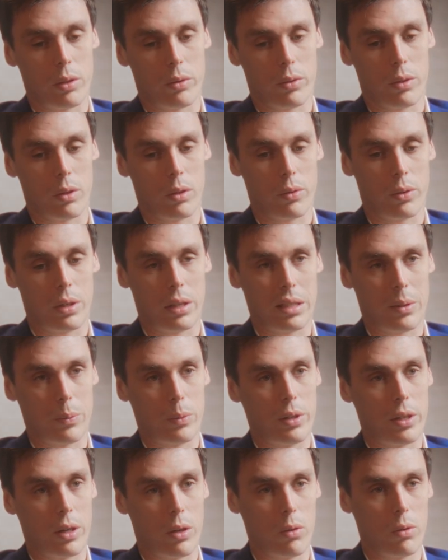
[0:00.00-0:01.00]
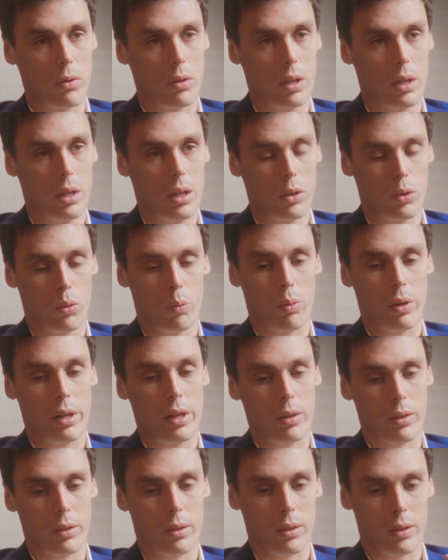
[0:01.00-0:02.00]
of AS Monaco, to
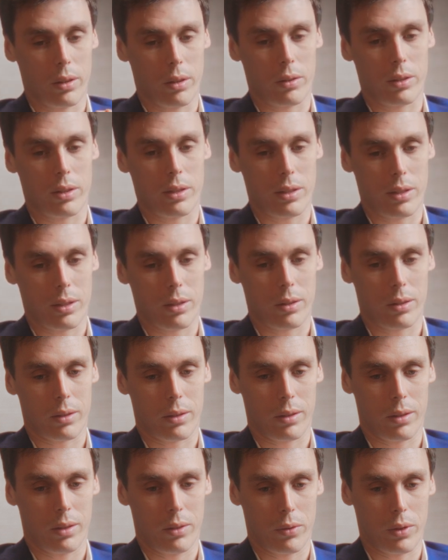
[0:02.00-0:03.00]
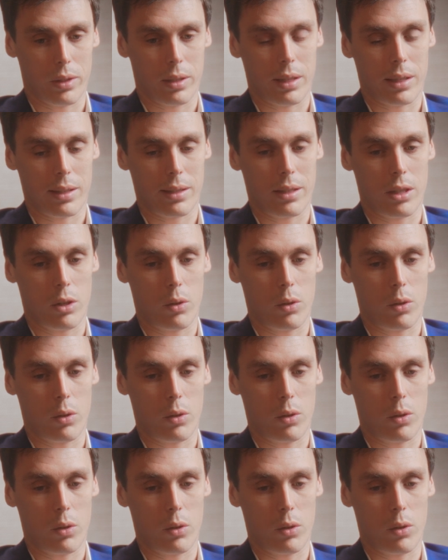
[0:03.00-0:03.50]
play on this fantastic